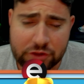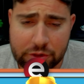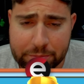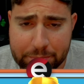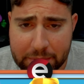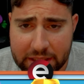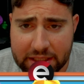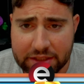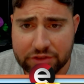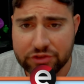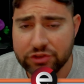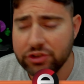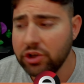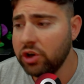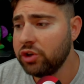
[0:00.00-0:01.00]
being
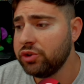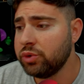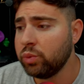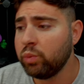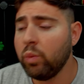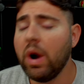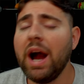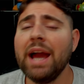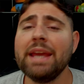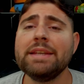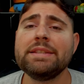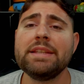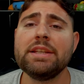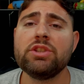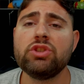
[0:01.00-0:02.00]
stunned. Why
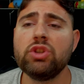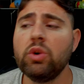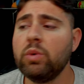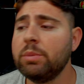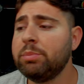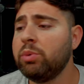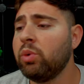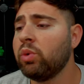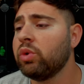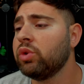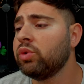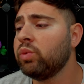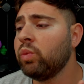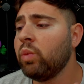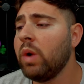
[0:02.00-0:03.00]
is this so
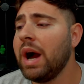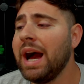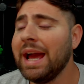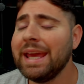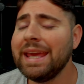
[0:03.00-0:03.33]
important? Why